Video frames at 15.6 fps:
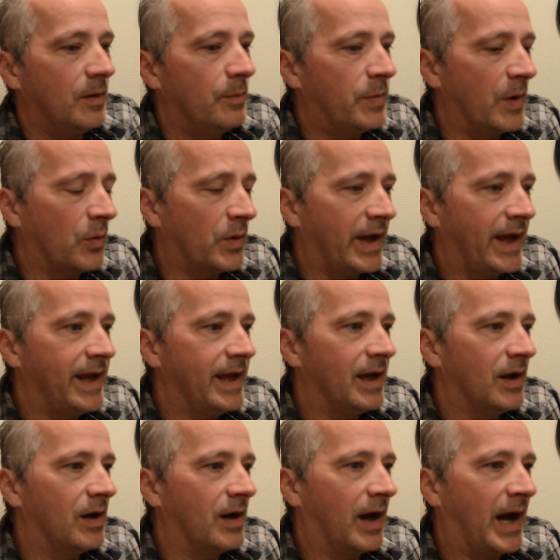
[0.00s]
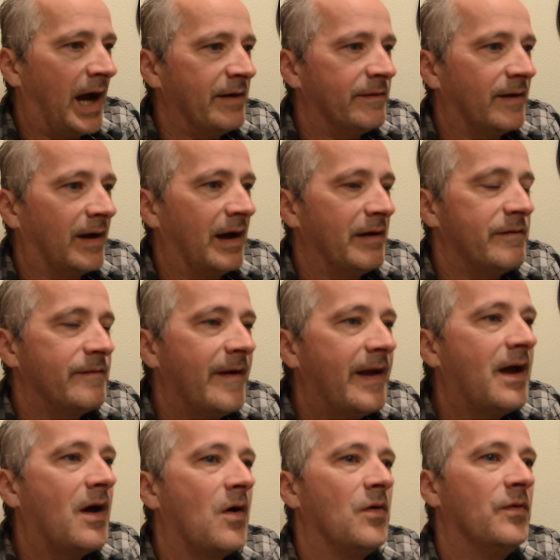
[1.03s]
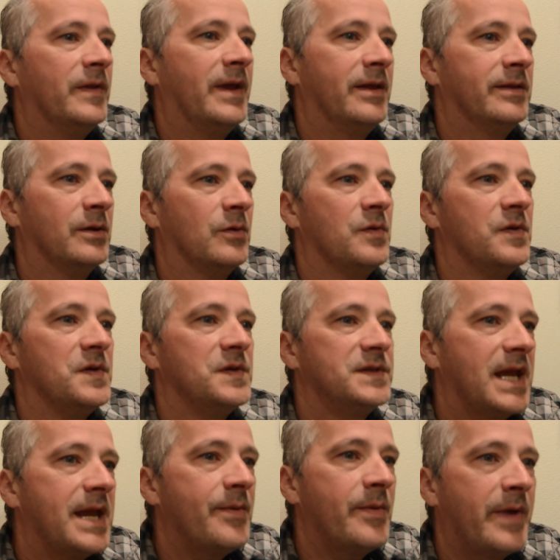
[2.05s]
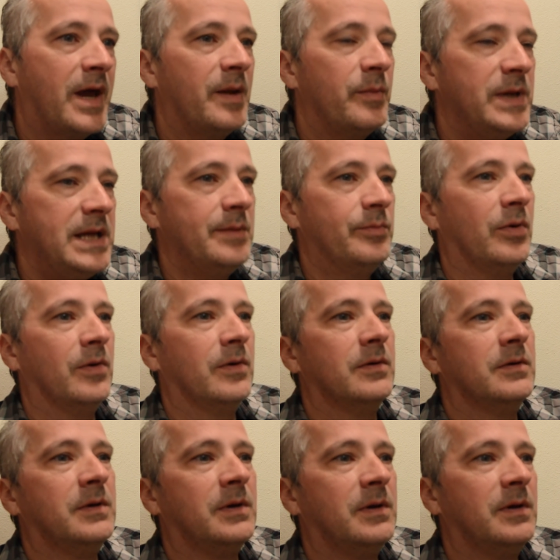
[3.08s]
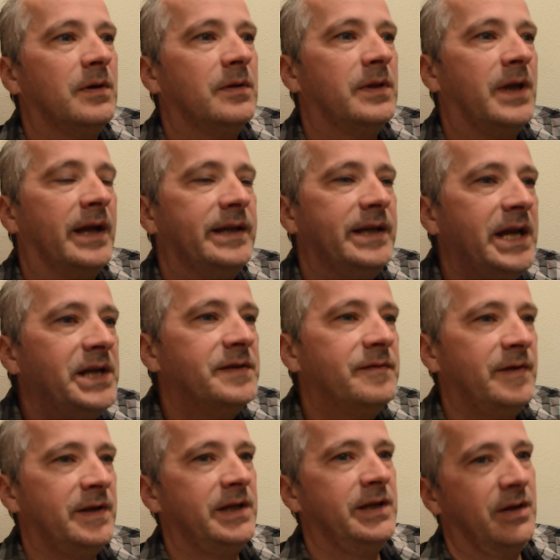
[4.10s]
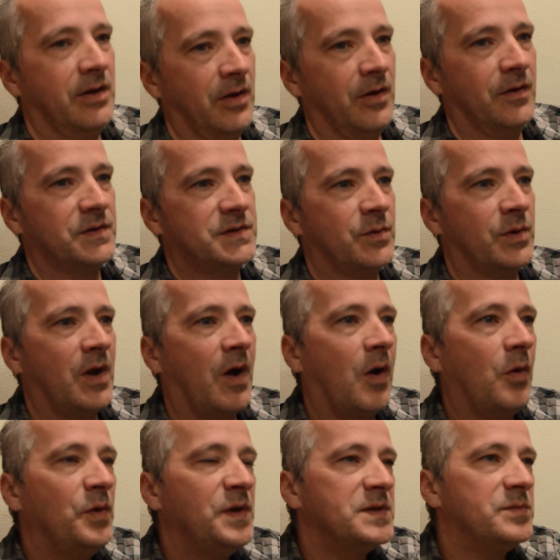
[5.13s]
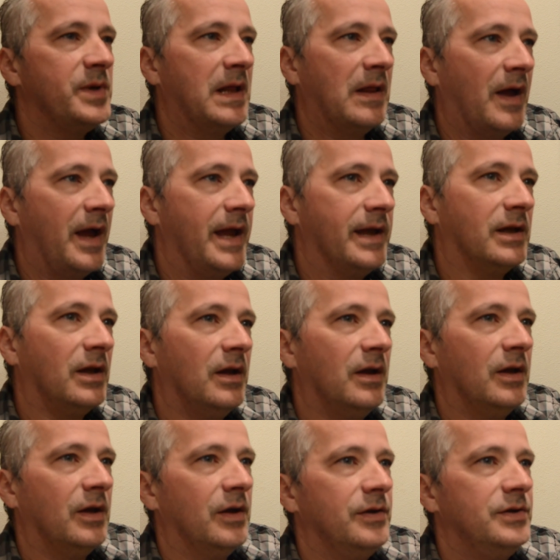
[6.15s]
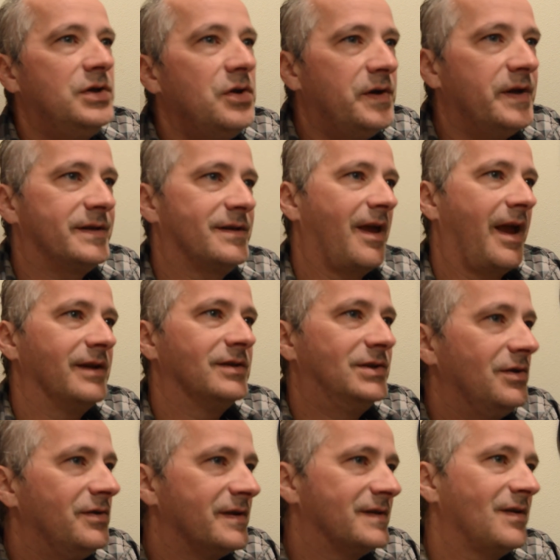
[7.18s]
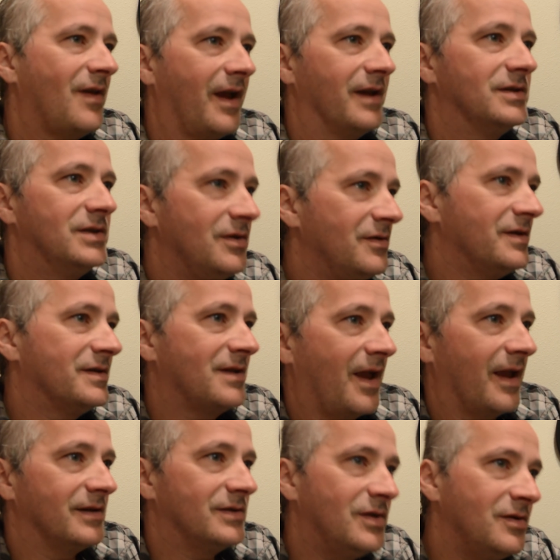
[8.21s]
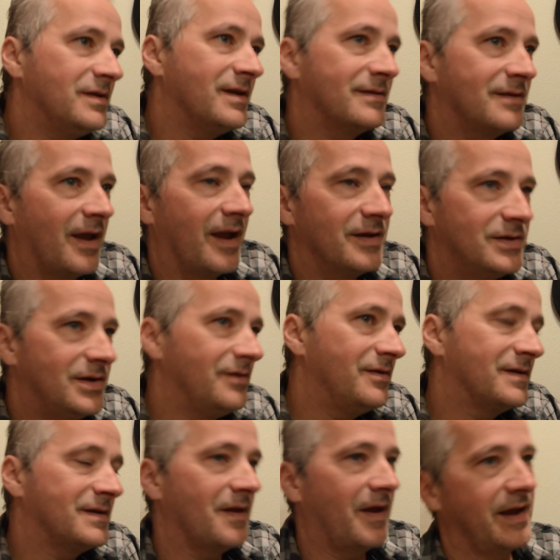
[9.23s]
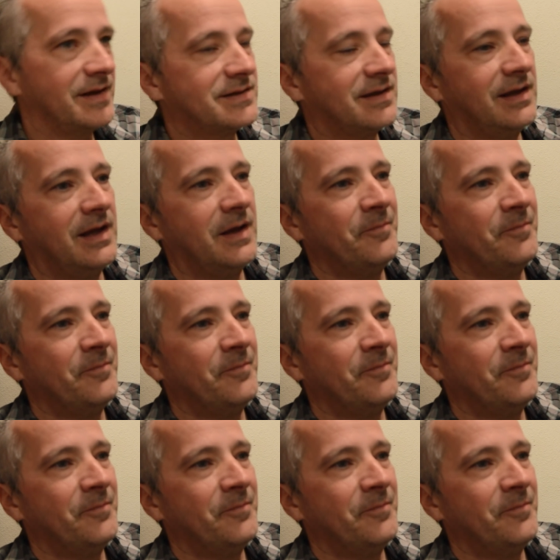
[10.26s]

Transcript: But what I, I, I found that there were the same amount of people that each video, so it'd always be like two dislikes, two dislikes, two dislikes, two dislikes, two dislikes.